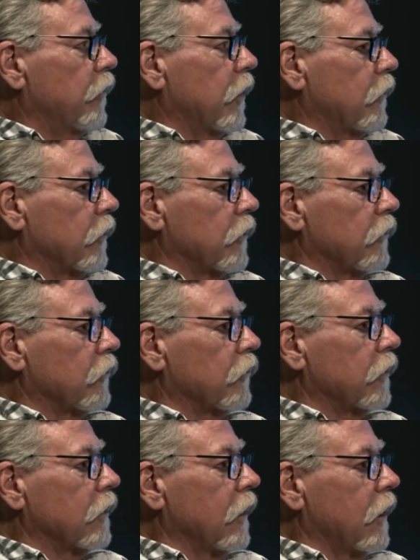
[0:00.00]
But we
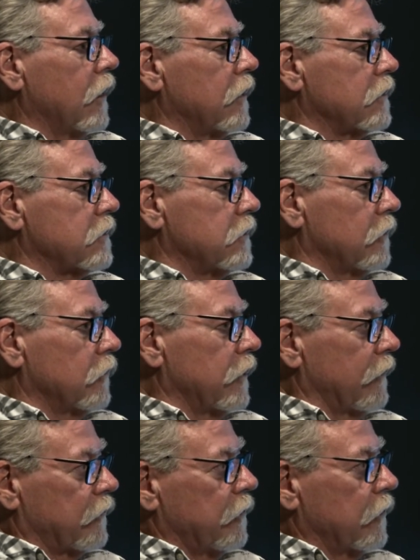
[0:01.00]
realize that we
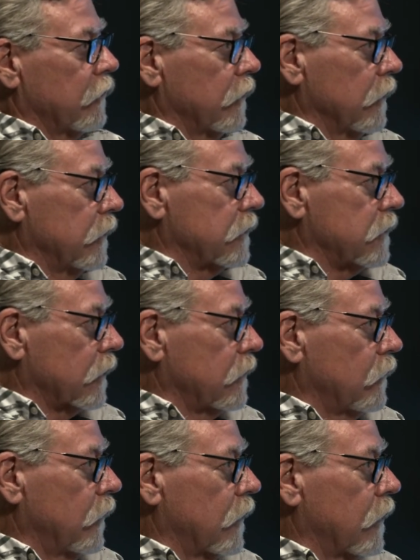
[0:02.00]
have to be realistic
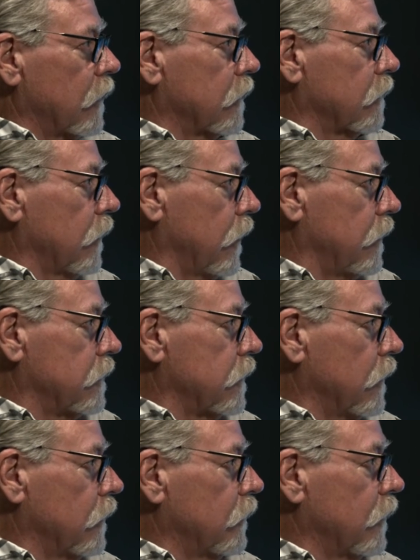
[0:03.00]
in what our
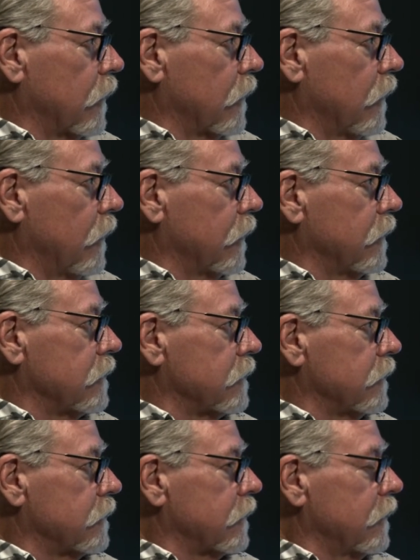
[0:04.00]
clientele and what our audience
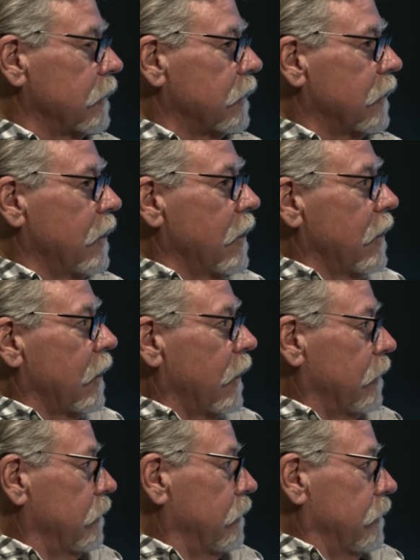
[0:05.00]
is here,
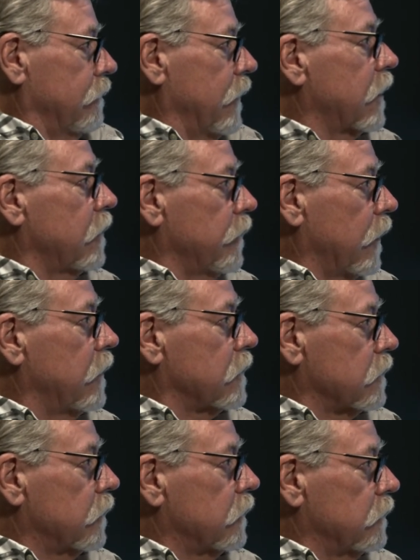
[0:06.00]
and make it manageable.